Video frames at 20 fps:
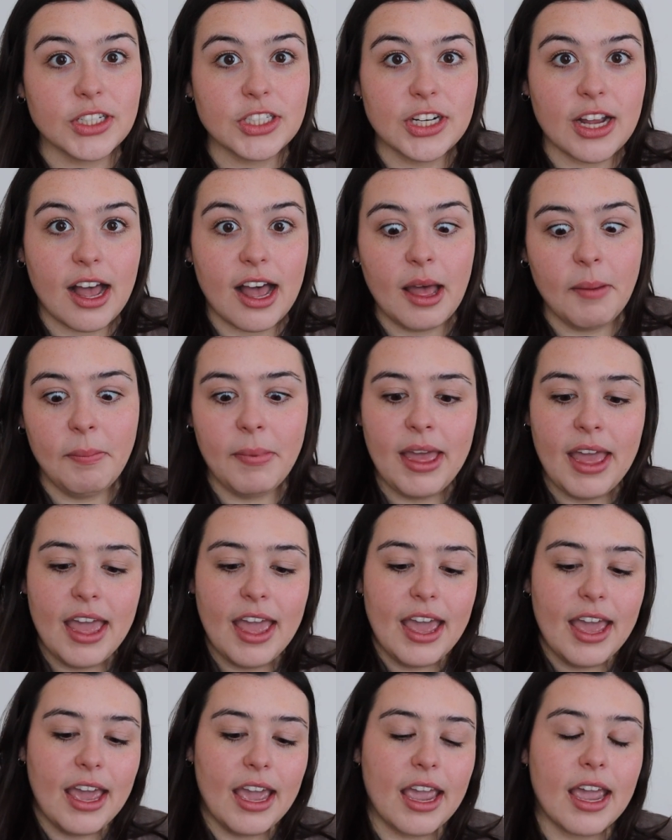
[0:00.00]
Shop,
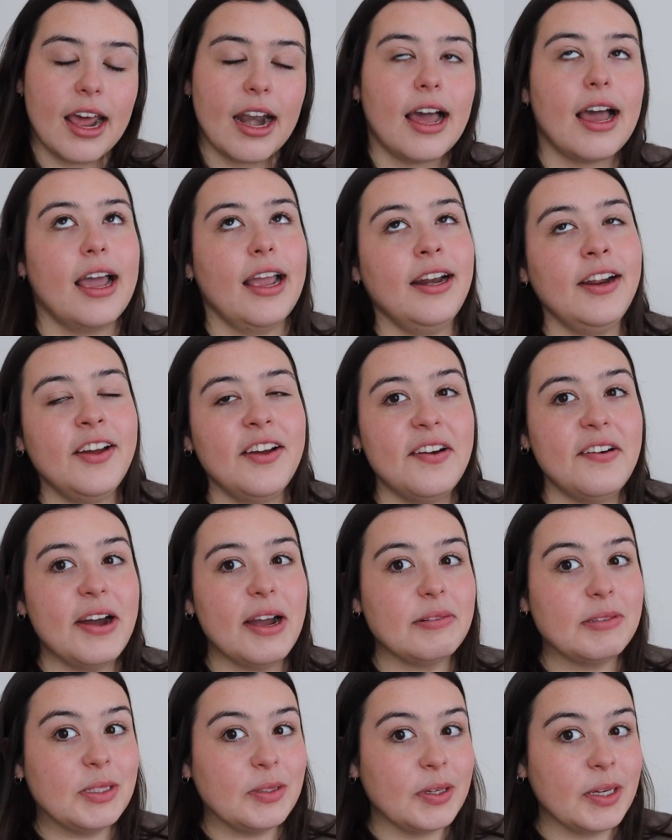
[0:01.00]
and I know
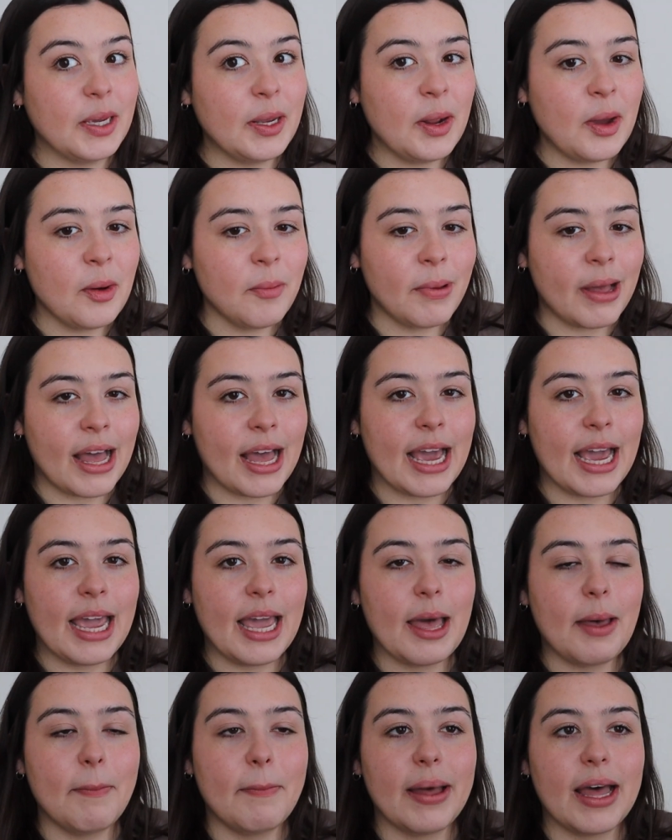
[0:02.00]
I'm doing a
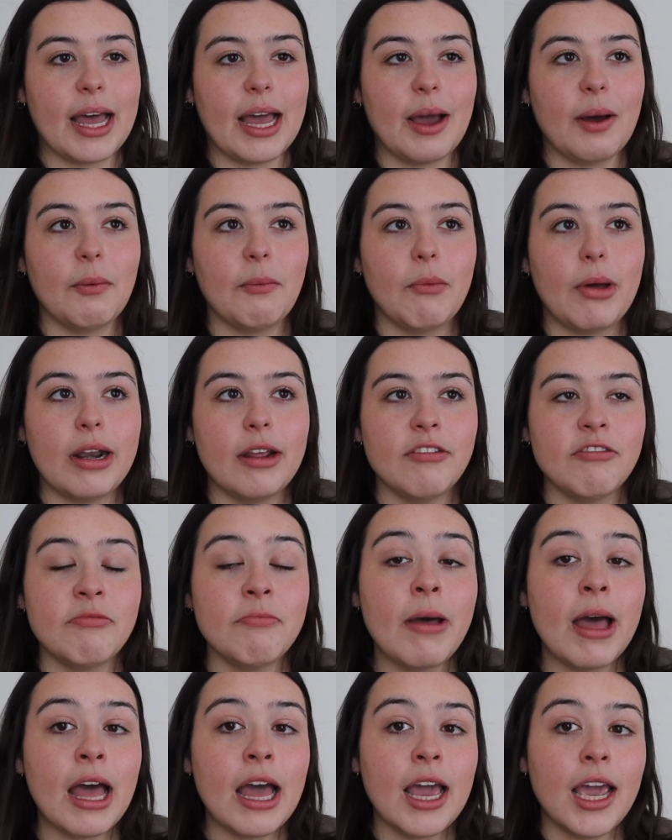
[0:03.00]
no-buy, but one of
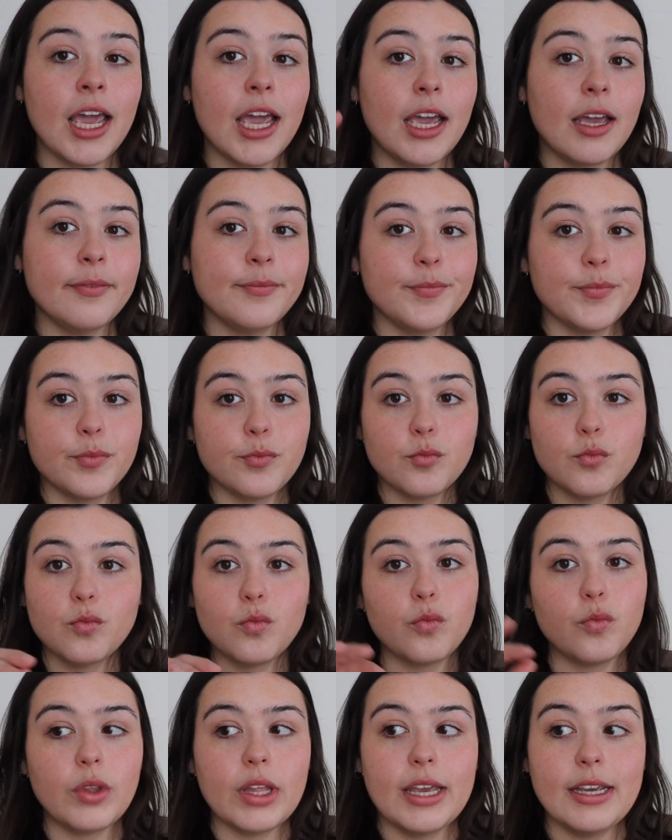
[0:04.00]
my
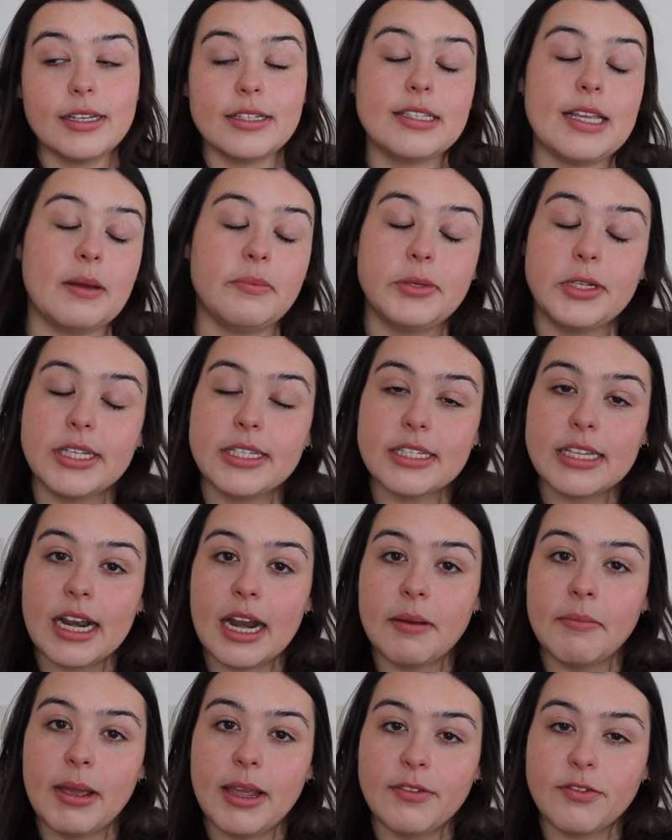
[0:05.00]
exceptions that
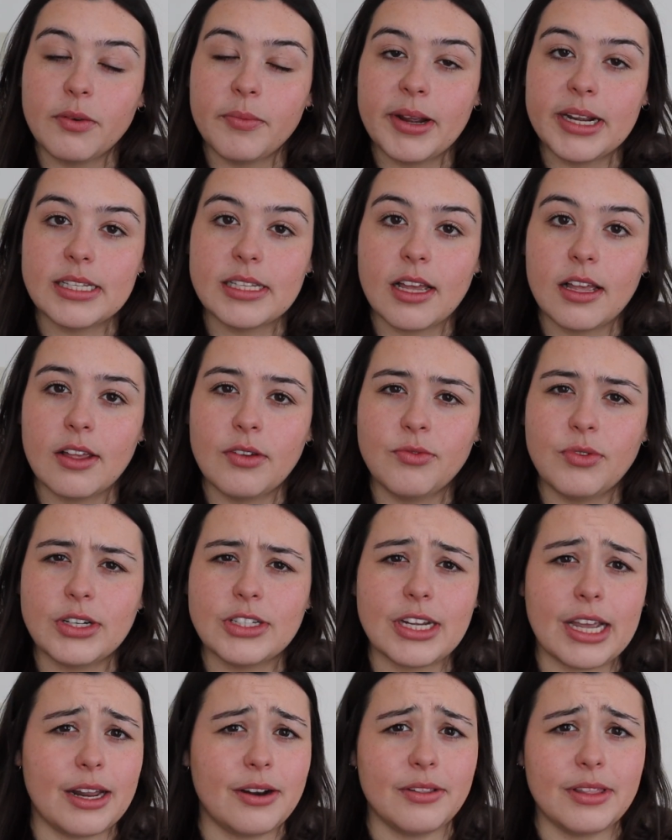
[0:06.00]
I made for myself,
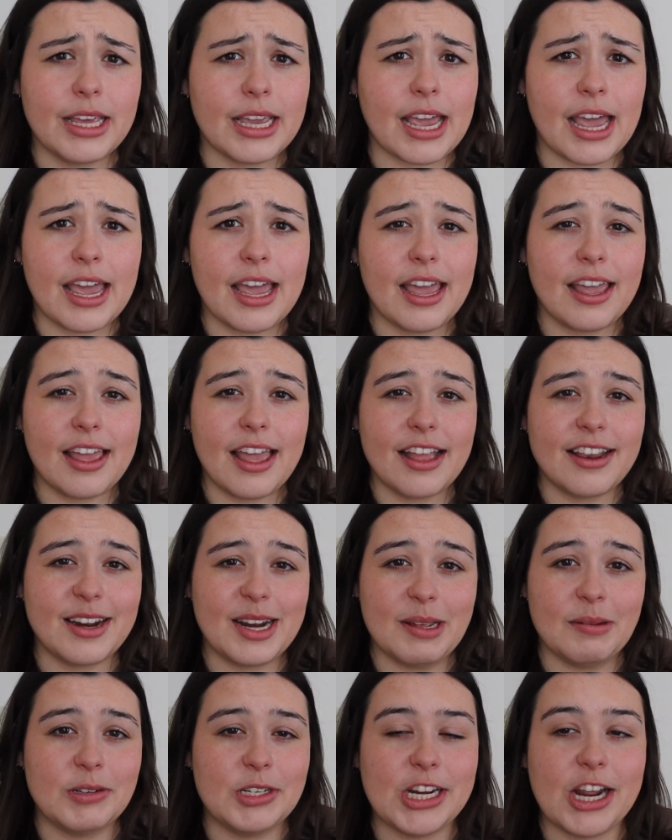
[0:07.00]
which I don't think I ended
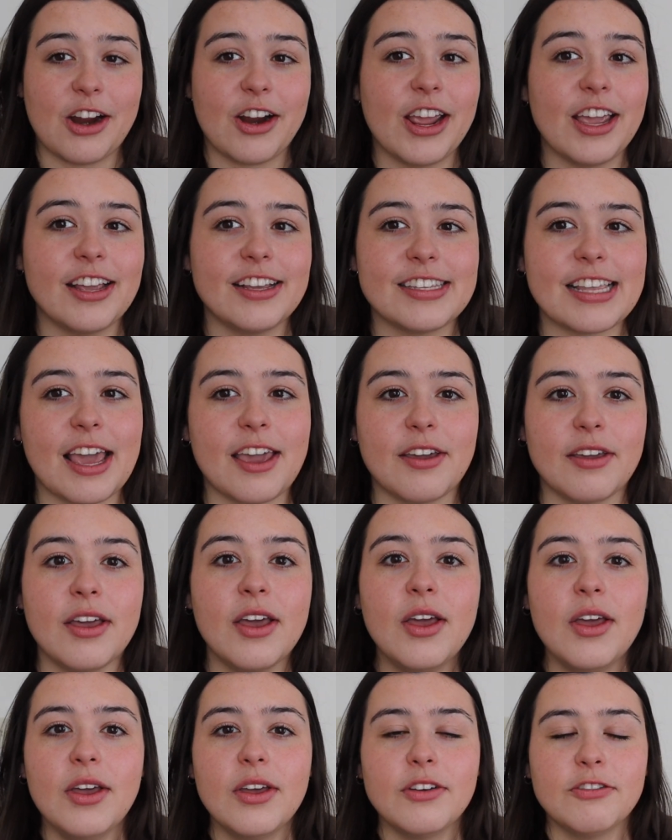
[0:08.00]
up sharing because I
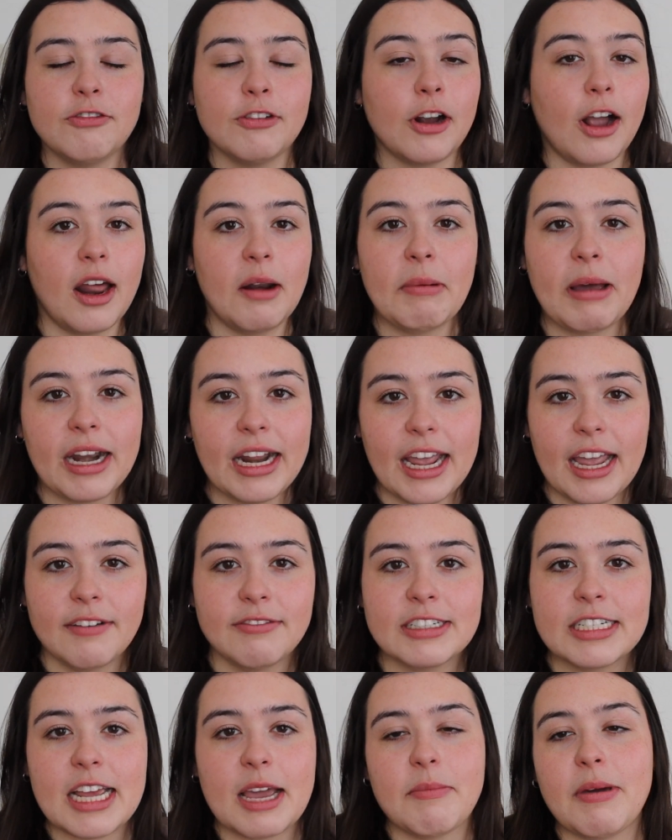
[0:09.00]
forgot about it
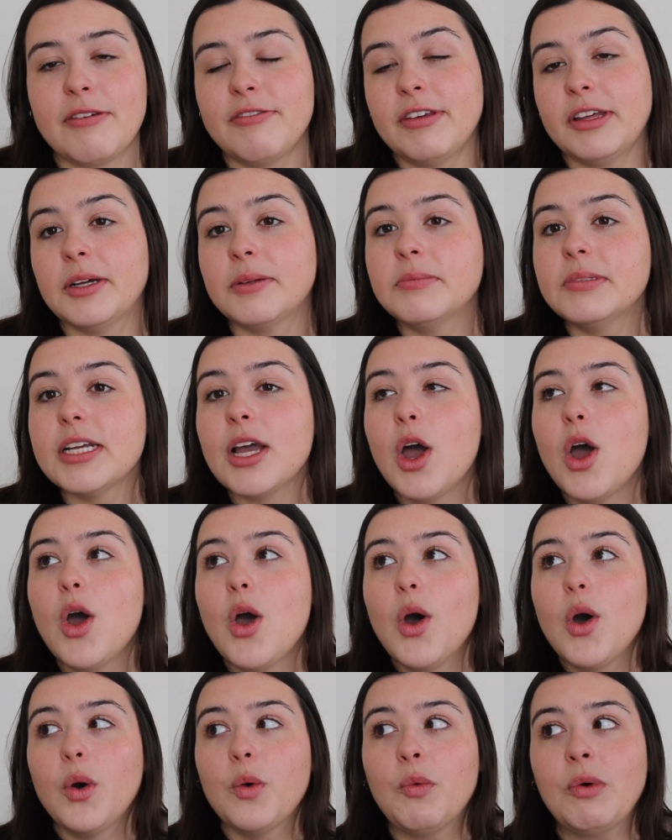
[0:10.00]
every time I filmed,
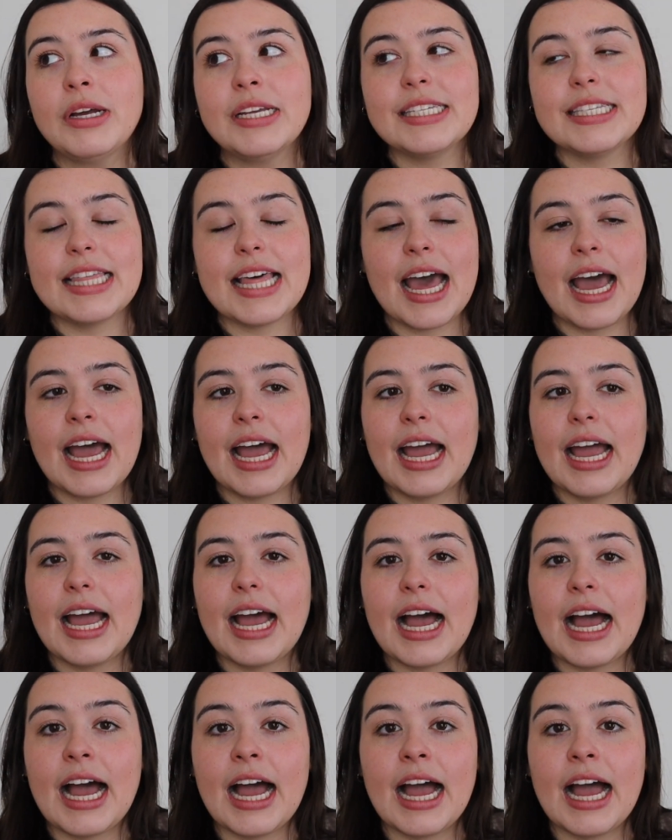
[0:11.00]
was that